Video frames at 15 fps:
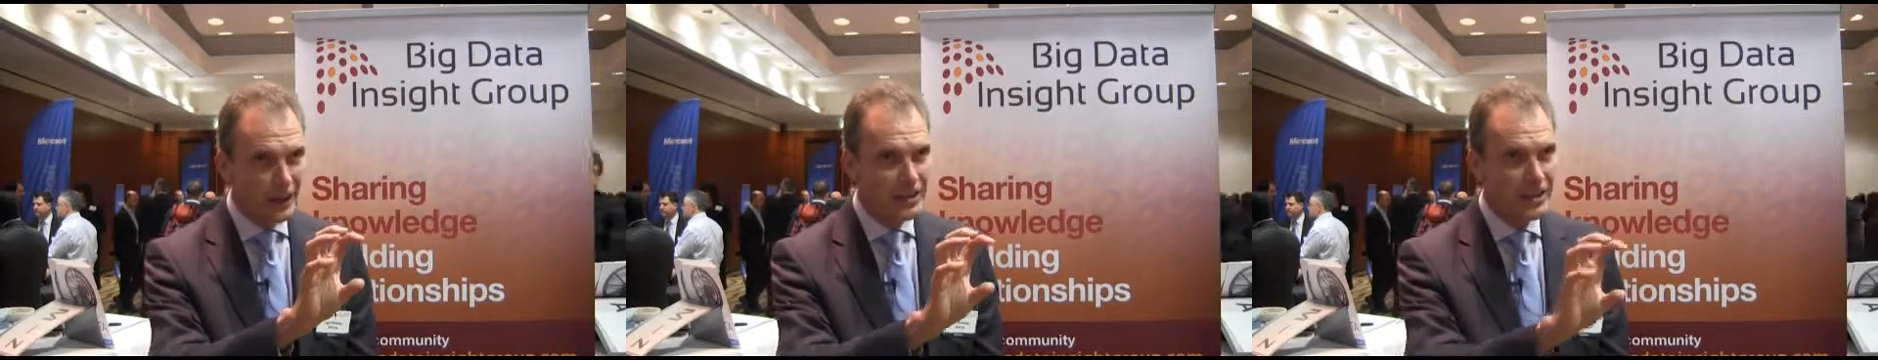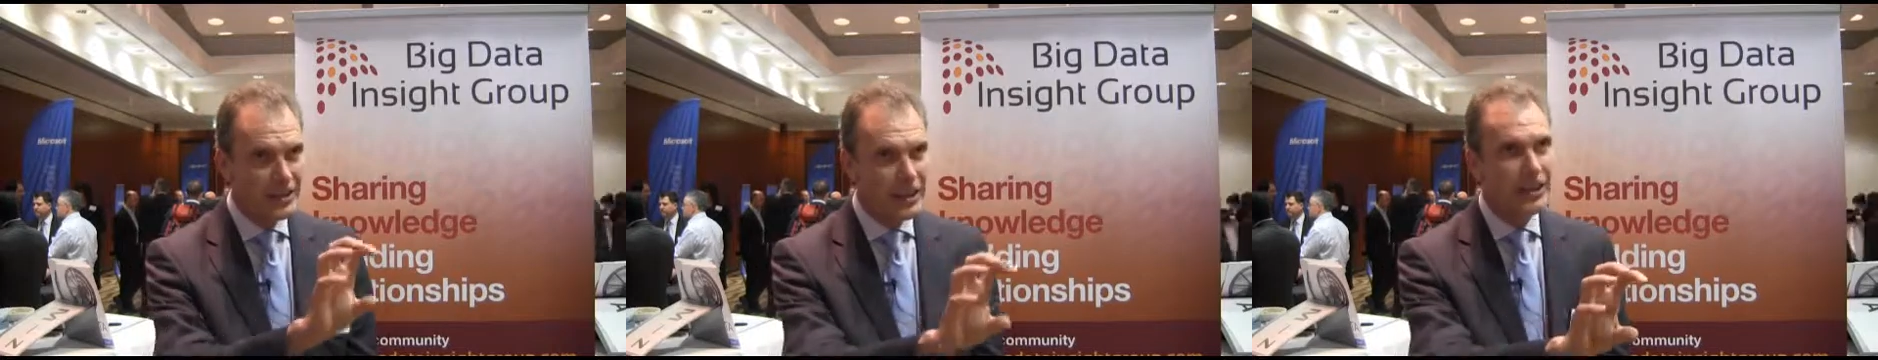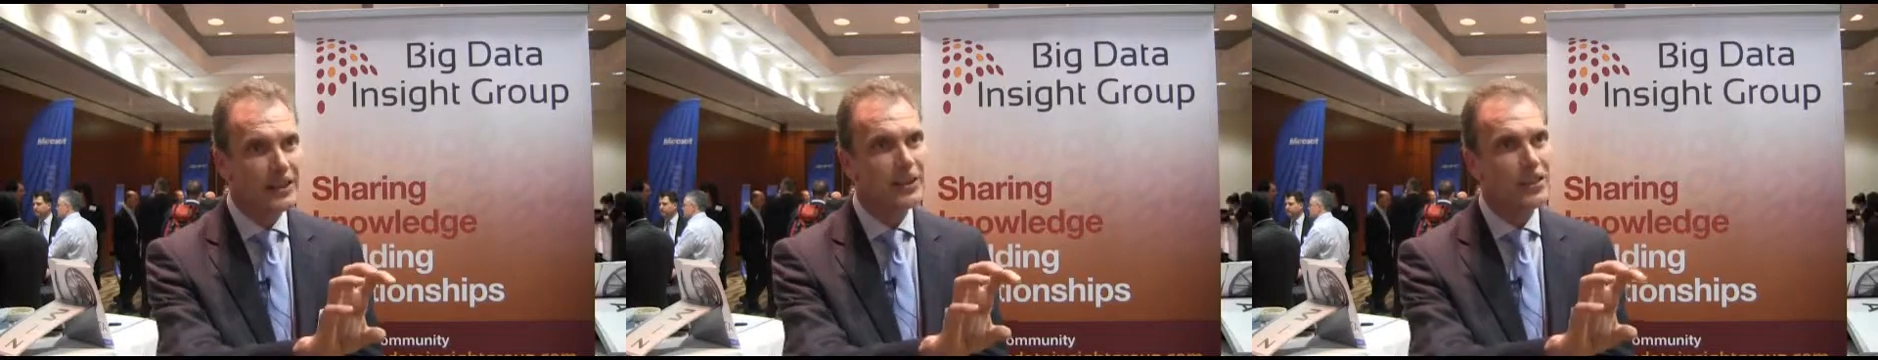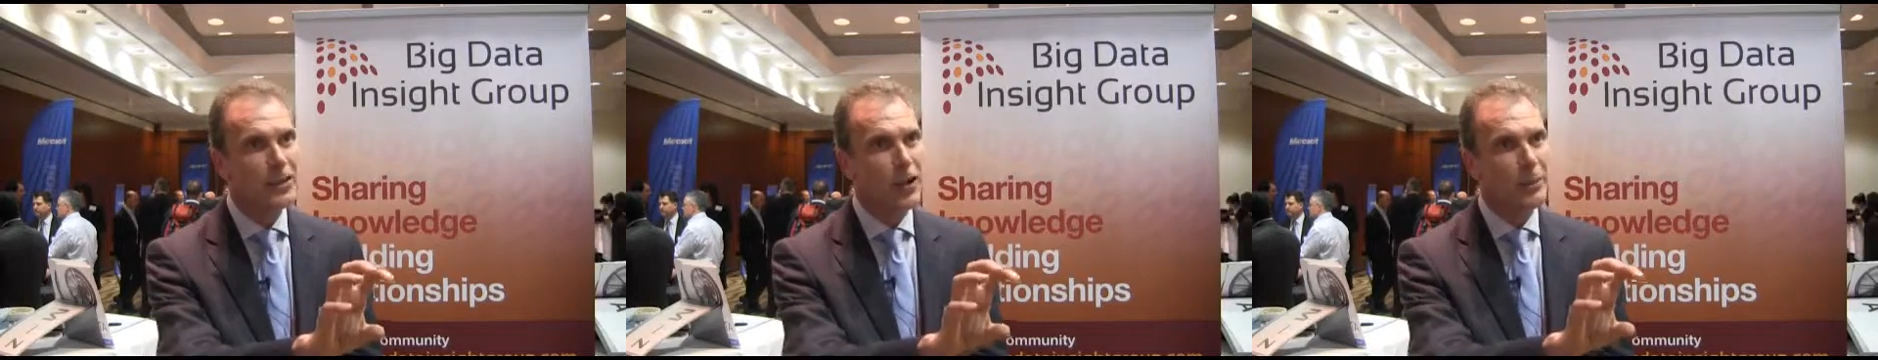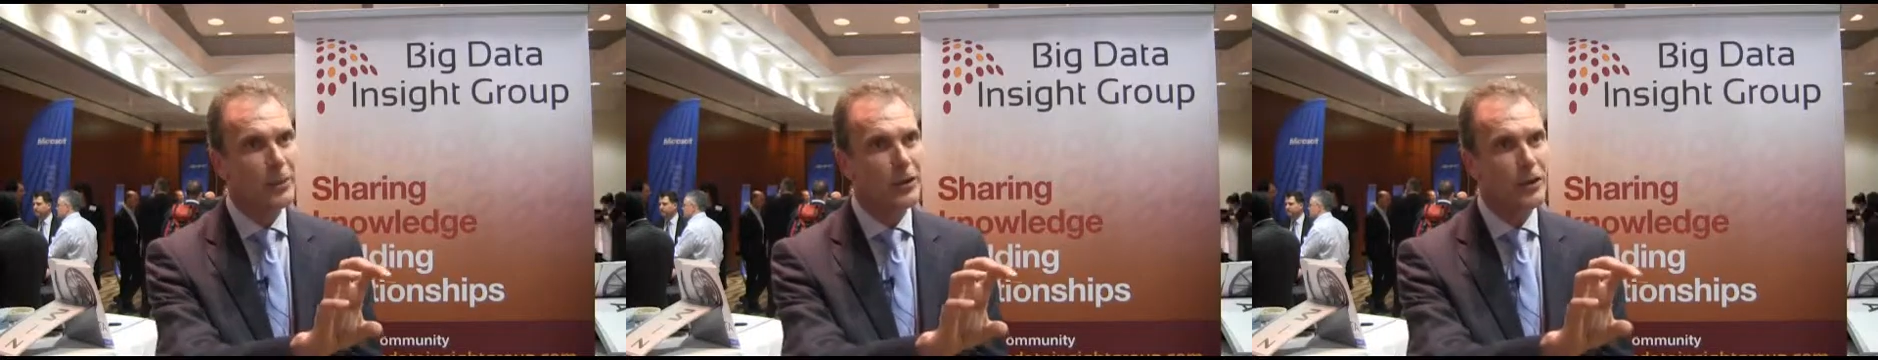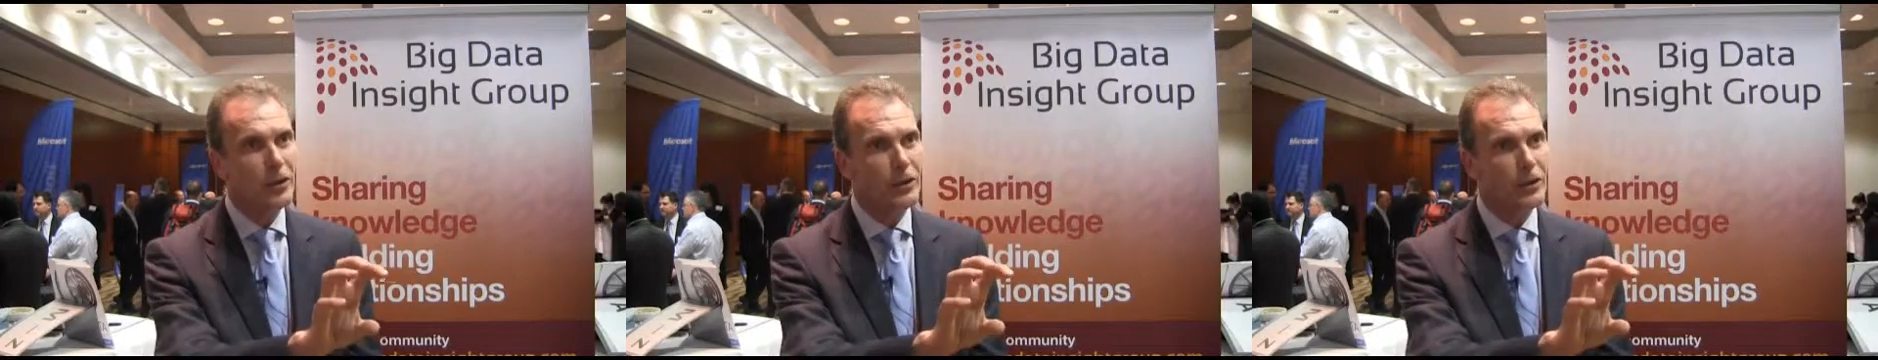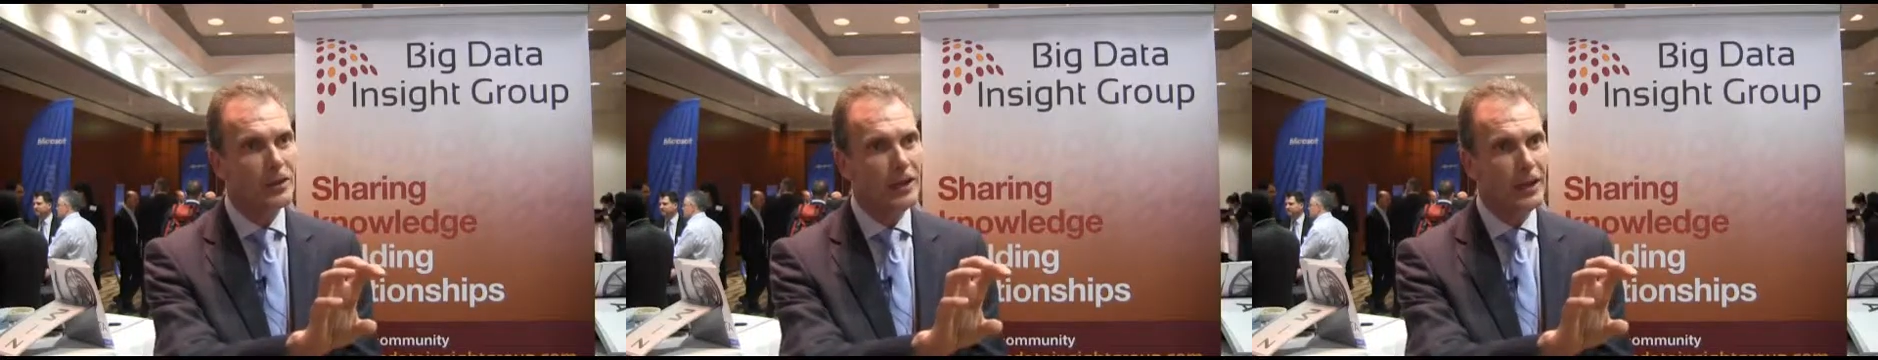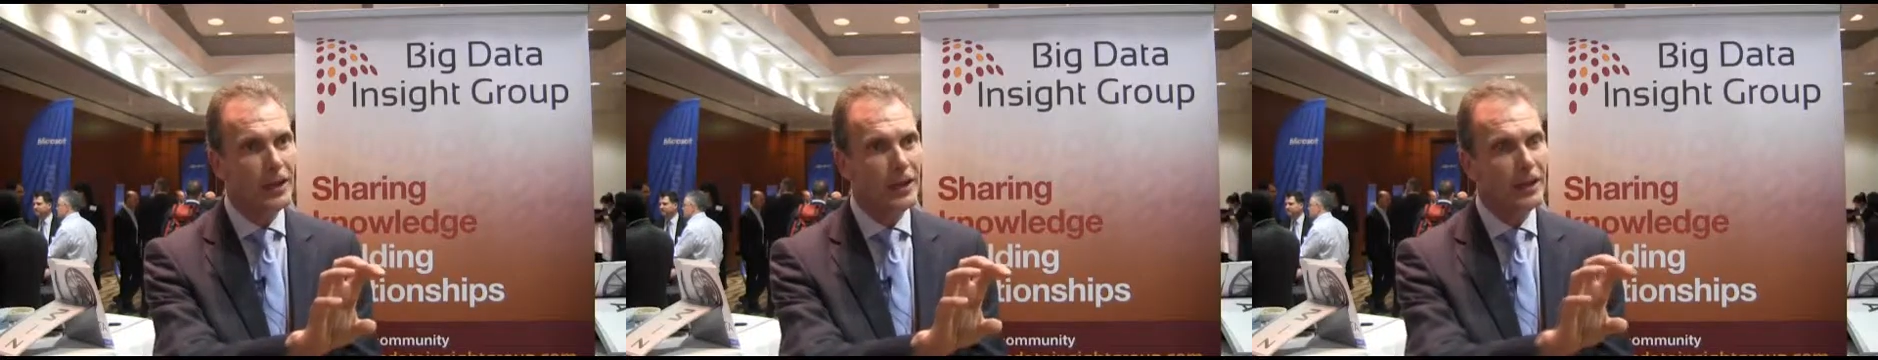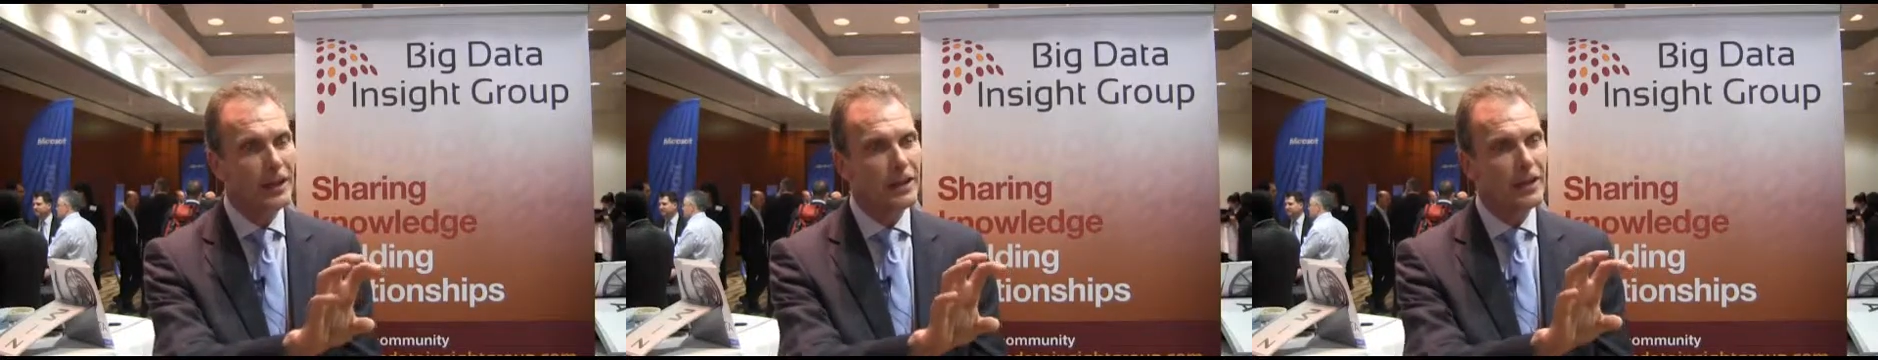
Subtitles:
see it as an opportunity,